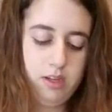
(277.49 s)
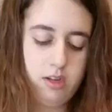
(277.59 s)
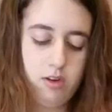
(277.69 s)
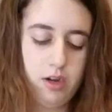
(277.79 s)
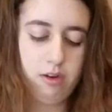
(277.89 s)

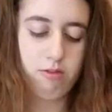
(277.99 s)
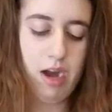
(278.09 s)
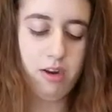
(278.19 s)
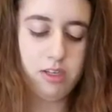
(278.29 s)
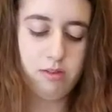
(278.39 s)
You're gonna wanna
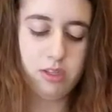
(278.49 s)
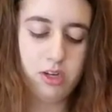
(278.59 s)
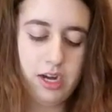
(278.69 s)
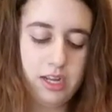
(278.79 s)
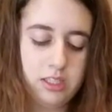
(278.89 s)
round it with your
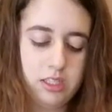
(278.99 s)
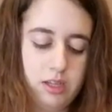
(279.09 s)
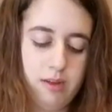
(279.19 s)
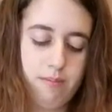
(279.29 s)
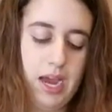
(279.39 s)
hands
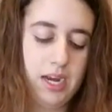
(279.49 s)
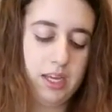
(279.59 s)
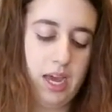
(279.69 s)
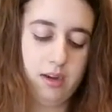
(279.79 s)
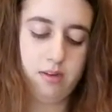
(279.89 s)
and pat
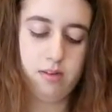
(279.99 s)
again.